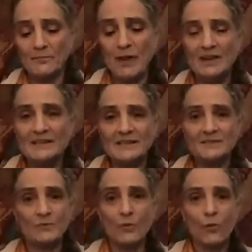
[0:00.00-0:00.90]

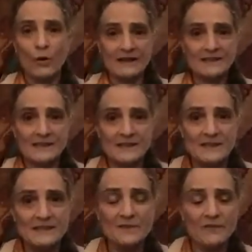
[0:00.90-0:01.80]
bites when it
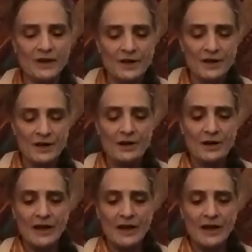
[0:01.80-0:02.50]
senses fear.